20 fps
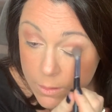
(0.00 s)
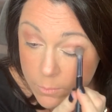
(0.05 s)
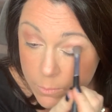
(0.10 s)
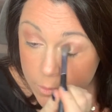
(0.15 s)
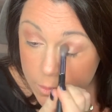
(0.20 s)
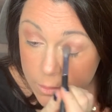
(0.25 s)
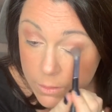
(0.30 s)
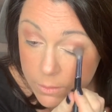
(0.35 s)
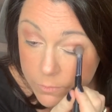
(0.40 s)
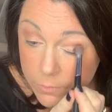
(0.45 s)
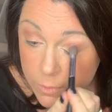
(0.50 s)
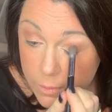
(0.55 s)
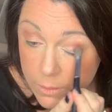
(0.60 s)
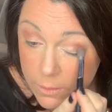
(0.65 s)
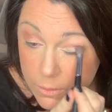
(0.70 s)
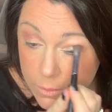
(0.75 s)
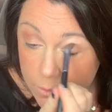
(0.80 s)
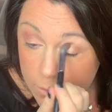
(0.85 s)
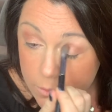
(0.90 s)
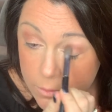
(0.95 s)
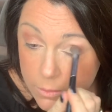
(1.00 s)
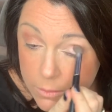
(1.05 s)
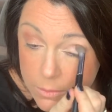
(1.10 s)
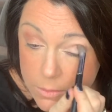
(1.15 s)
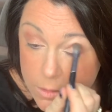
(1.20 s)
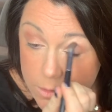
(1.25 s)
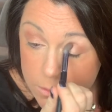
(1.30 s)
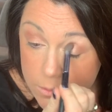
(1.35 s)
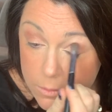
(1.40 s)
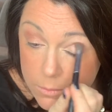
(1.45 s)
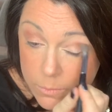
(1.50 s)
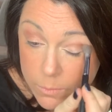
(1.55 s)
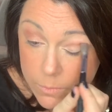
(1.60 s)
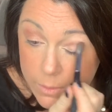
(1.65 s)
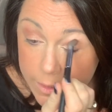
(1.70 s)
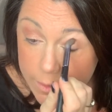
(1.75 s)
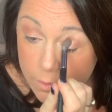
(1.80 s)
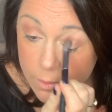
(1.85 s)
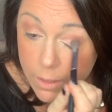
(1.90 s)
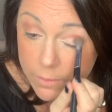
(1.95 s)
Perfect.
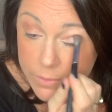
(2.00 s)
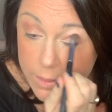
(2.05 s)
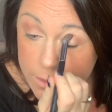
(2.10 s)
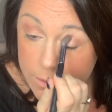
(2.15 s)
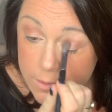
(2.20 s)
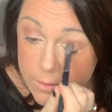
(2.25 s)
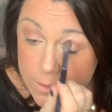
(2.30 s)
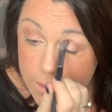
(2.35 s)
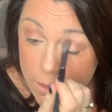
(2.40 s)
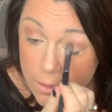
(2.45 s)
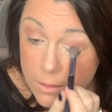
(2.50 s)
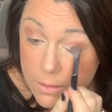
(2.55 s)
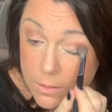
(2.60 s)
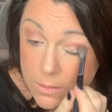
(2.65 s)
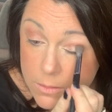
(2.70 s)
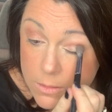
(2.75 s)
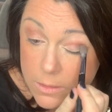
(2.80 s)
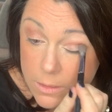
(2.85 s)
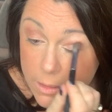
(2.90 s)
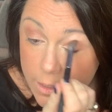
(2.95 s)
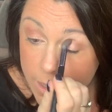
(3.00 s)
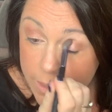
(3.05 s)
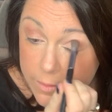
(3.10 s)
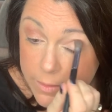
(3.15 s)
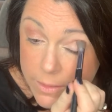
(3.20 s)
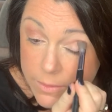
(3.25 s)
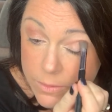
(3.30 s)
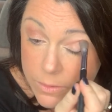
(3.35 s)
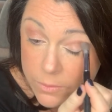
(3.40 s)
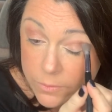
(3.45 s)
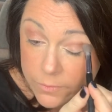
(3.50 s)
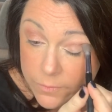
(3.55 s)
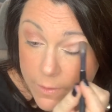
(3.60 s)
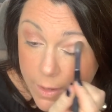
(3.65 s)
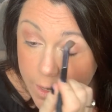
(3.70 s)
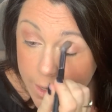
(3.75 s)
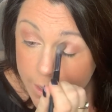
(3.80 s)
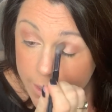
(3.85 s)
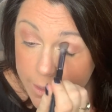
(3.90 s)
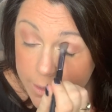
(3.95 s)
I'm loving these colors today. These are
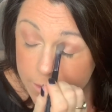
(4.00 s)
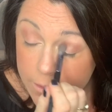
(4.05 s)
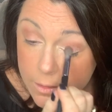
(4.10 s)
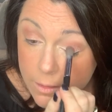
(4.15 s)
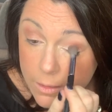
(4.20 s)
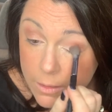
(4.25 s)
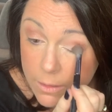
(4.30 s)
fun.